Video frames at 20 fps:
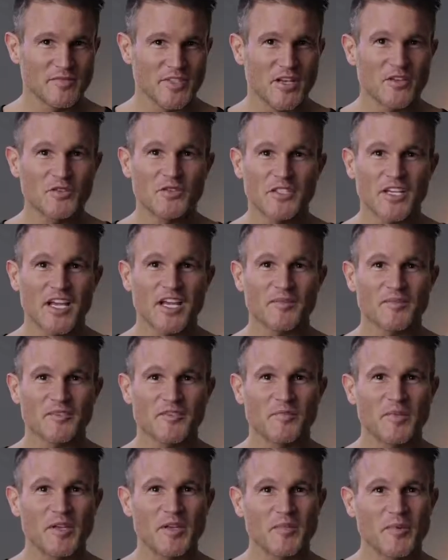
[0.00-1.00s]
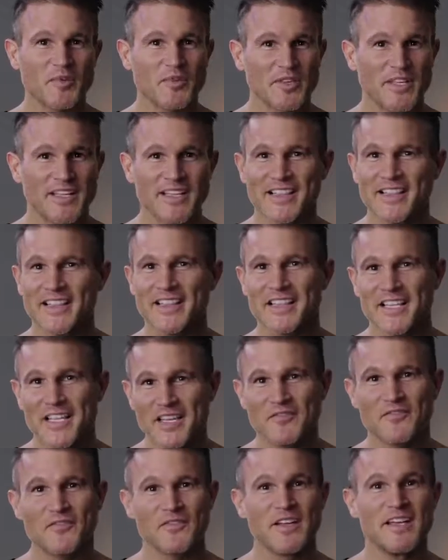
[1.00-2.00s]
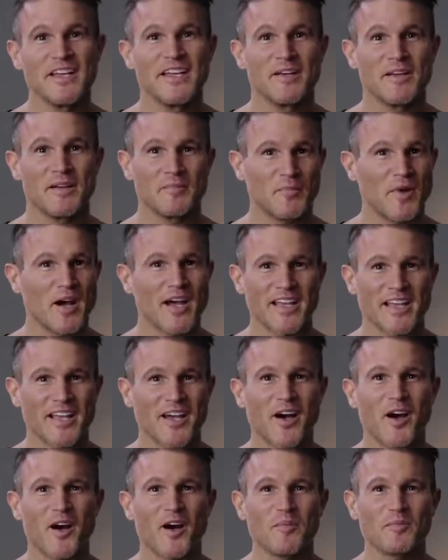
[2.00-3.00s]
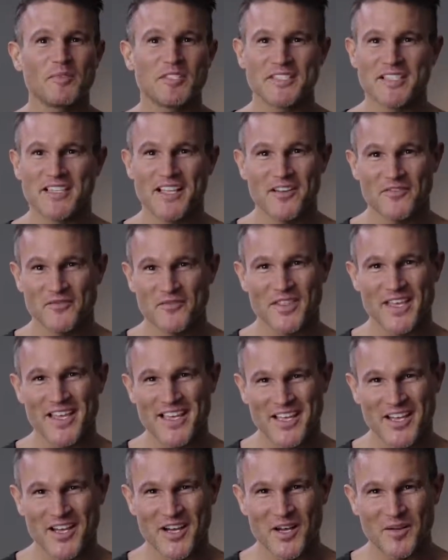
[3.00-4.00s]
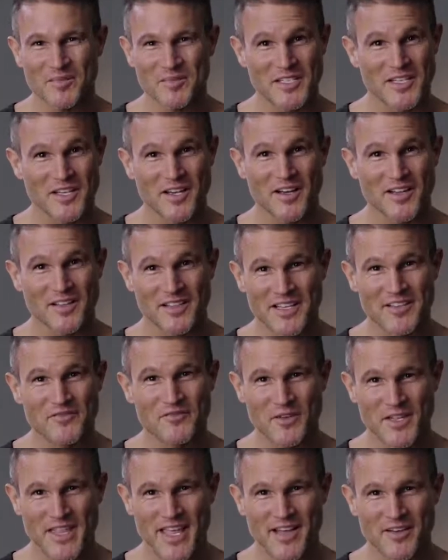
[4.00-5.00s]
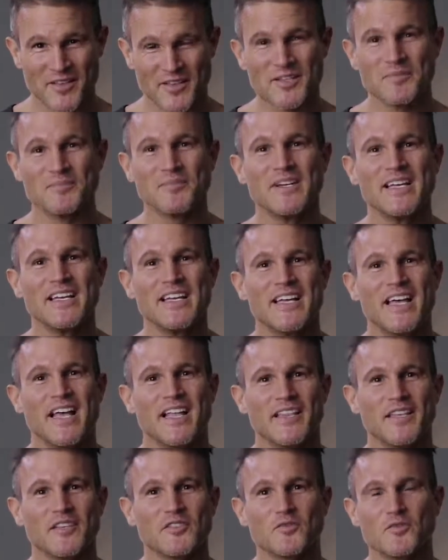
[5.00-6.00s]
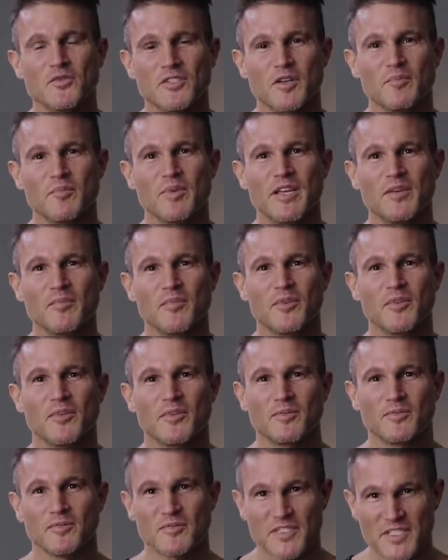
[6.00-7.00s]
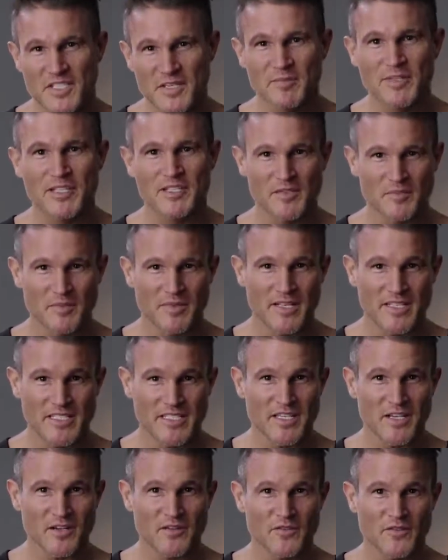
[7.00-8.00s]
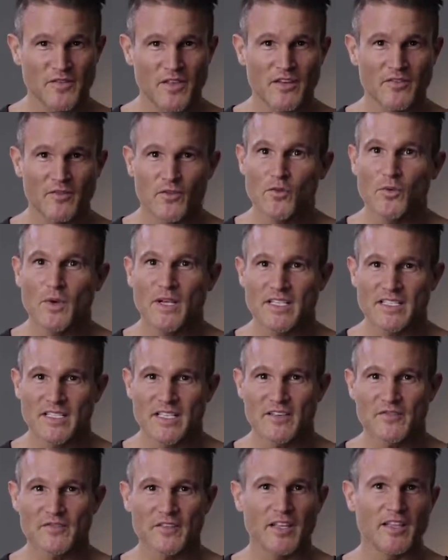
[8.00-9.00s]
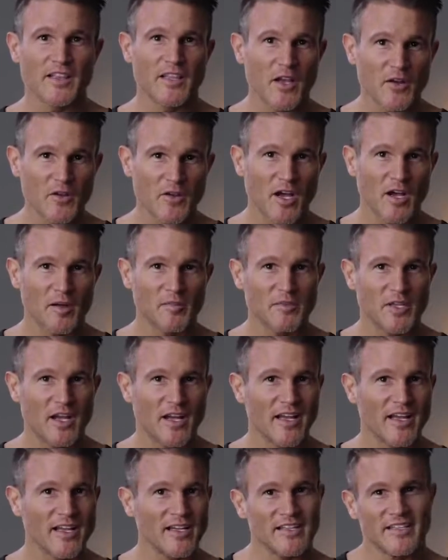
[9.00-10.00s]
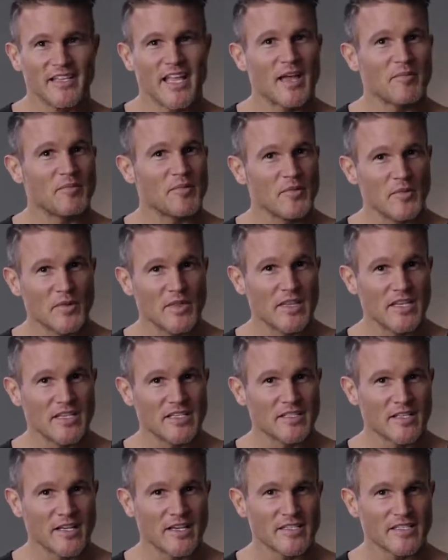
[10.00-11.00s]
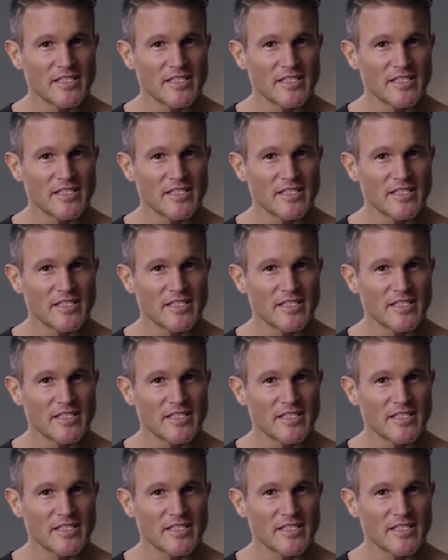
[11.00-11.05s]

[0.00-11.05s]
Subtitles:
Those types of people that live by carbs, love their carbs and can't live without them. And there's also people similar to myself that have always lived a low carb diet and happy with things like